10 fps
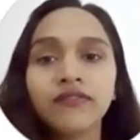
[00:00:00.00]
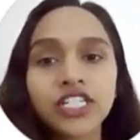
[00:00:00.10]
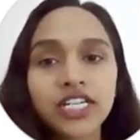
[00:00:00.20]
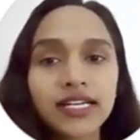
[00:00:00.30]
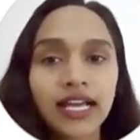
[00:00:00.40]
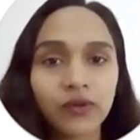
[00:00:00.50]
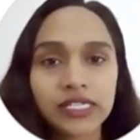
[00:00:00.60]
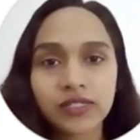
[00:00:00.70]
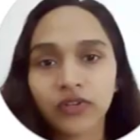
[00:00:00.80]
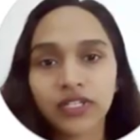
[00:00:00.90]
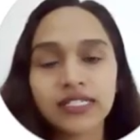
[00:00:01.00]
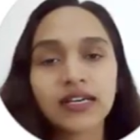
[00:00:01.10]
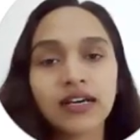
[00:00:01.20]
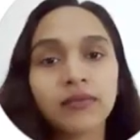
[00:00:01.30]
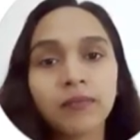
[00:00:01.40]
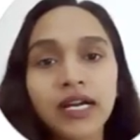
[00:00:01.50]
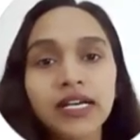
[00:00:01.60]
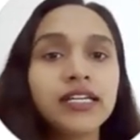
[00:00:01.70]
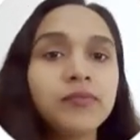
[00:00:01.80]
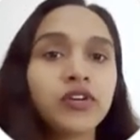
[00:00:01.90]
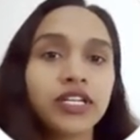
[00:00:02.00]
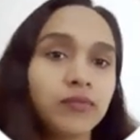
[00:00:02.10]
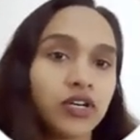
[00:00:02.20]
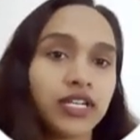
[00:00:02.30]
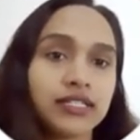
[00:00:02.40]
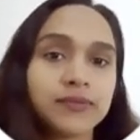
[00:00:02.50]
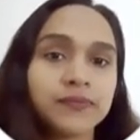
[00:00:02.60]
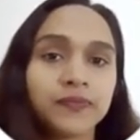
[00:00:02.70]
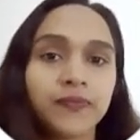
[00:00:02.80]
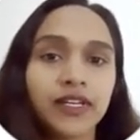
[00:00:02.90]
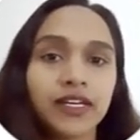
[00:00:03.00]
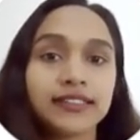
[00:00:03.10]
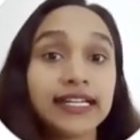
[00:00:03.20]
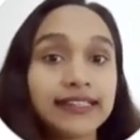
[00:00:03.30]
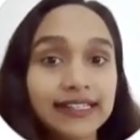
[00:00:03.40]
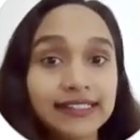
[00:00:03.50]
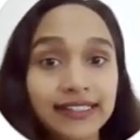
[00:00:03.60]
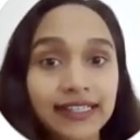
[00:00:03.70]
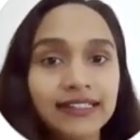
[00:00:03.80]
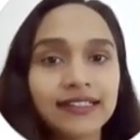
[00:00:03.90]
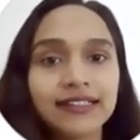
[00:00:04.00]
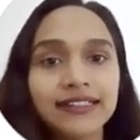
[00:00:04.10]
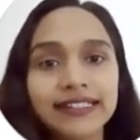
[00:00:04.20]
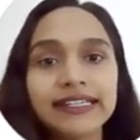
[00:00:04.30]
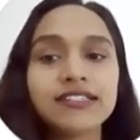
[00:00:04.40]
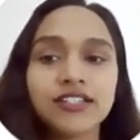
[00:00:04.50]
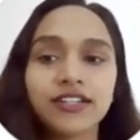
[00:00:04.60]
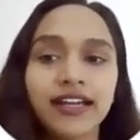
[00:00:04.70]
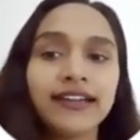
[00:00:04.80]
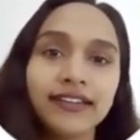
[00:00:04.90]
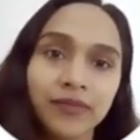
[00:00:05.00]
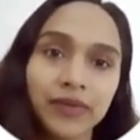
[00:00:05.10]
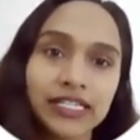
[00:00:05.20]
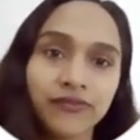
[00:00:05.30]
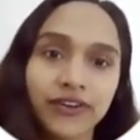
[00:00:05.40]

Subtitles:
Vision language models are multimodal models that can take text and image